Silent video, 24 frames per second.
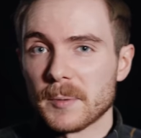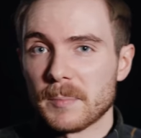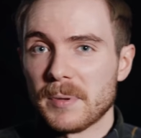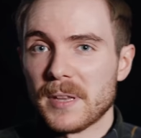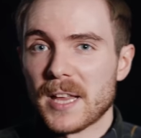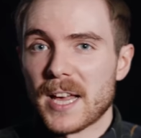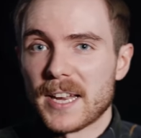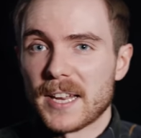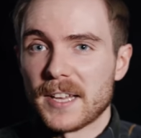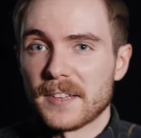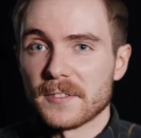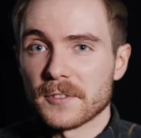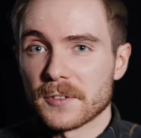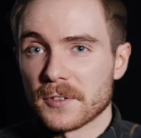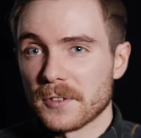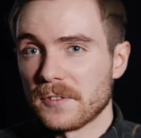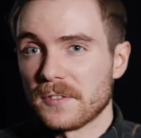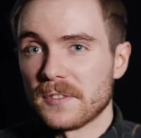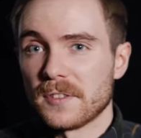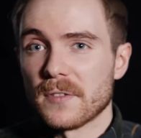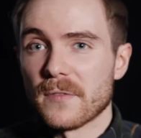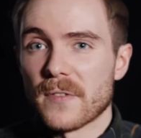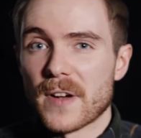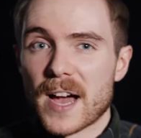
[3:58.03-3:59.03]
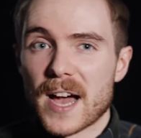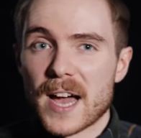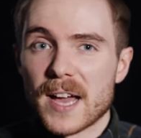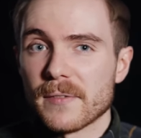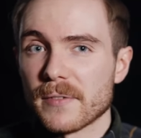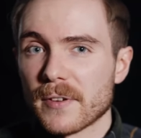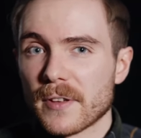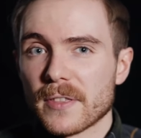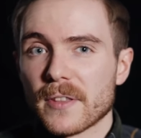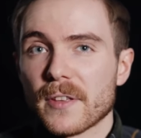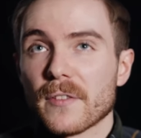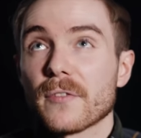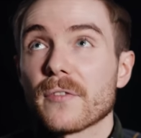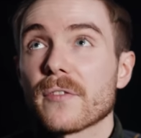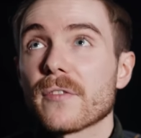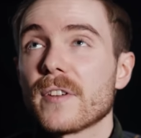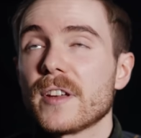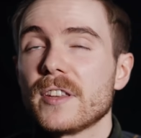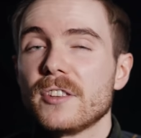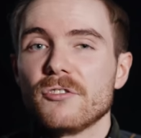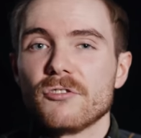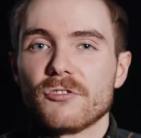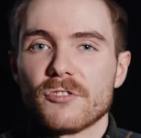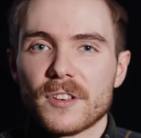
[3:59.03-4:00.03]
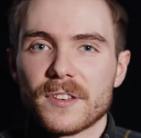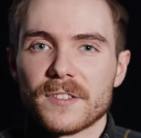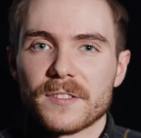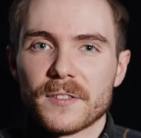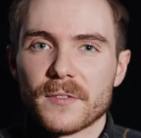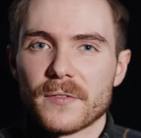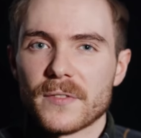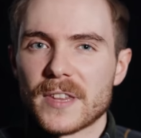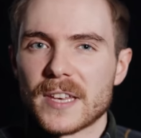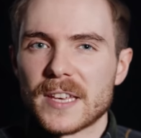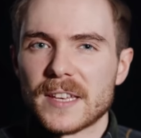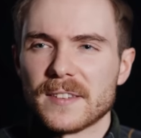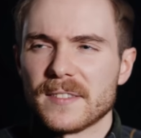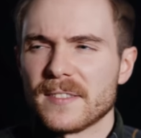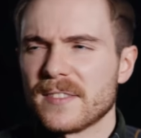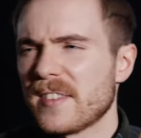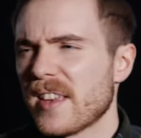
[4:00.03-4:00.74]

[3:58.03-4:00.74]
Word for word: planets could survive on the fringes of these